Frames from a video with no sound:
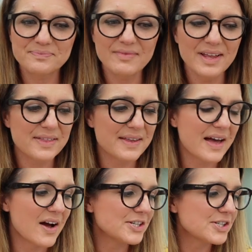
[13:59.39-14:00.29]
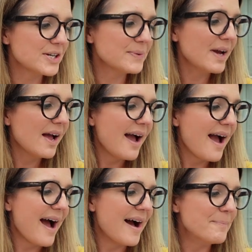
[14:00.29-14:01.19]
thing that I do
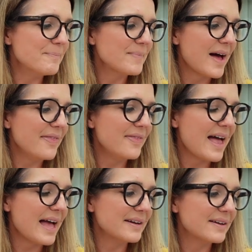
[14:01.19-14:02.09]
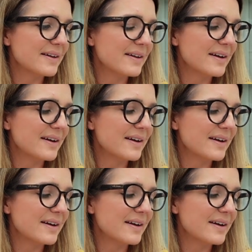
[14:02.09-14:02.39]
um, and then